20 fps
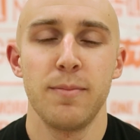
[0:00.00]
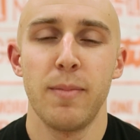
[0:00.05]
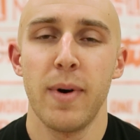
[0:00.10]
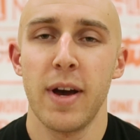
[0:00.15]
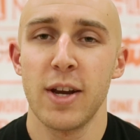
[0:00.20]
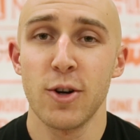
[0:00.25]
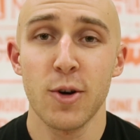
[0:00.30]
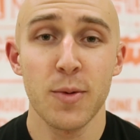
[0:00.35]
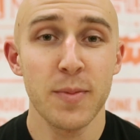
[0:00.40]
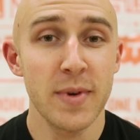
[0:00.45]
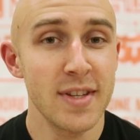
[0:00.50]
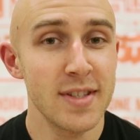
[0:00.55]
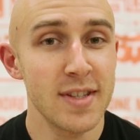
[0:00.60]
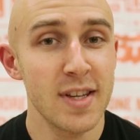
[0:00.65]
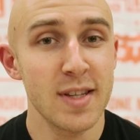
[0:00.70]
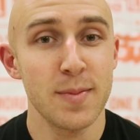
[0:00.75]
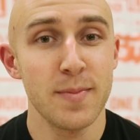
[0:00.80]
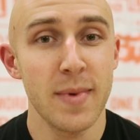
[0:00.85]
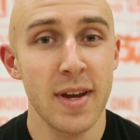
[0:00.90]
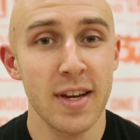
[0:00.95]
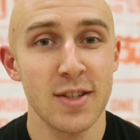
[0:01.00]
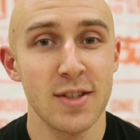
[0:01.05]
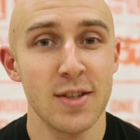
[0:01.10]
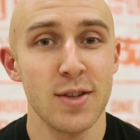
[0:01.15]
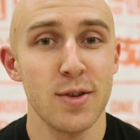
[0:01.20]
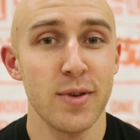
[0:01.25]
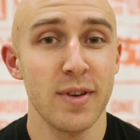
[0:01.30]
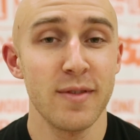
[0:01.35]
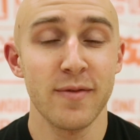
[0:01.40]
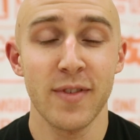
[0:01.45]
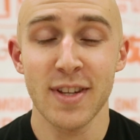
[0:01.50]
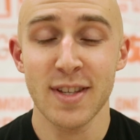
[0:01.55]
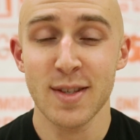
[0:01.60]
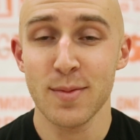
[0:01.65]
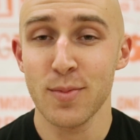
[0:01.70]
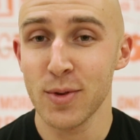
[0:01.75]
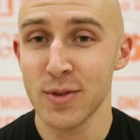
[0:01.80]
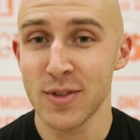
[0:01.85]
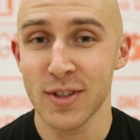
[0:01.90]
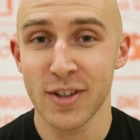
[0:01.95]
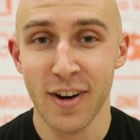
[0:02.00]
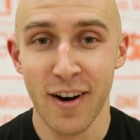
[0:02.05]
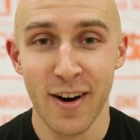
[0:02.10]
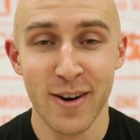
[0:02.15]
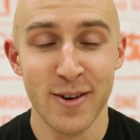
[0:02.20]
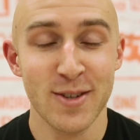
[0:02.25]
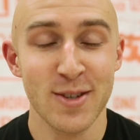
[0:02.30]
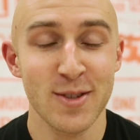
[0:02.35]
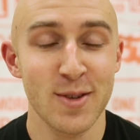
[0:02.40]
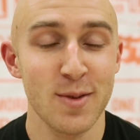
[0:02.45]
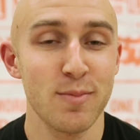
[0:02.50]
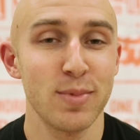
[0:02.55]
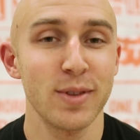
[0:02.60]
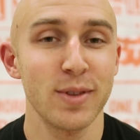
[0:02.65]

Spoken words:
By no means this makes you invincible to cars, so